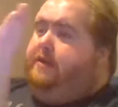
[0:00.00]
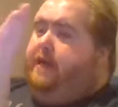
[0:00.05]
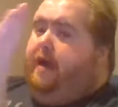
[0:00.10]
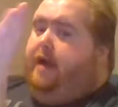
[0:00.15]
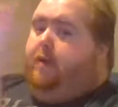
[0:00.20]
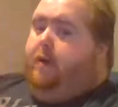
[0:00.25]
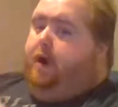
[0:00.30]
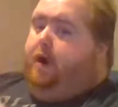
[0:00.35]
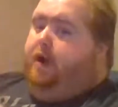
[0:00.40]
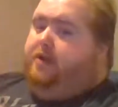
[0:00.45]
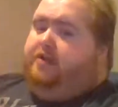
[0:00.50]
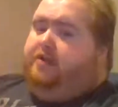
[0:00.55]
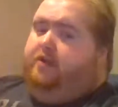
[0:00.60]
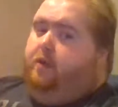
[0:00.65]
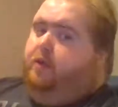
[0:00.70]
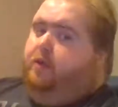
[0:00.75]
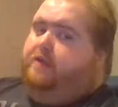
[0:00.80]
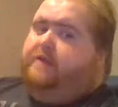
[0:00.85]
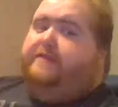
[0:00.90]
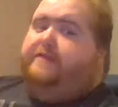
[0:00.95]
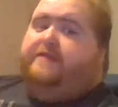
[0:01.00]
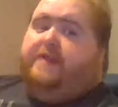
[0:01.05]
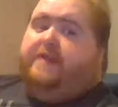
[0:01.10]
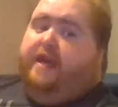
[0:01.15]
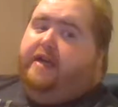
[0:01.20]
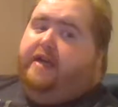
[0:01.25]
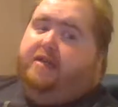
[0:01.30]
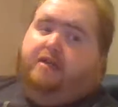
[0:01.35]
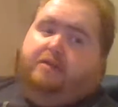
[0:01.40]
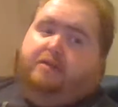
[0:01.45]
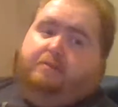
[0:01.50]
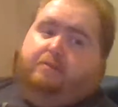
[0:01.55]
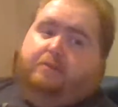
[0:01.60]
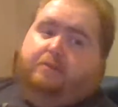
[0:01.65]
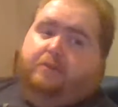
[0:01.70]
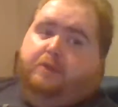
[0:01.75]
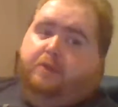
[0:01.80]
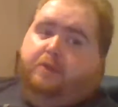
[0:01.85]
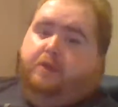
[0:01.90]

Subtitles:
I watched Lords of Salem.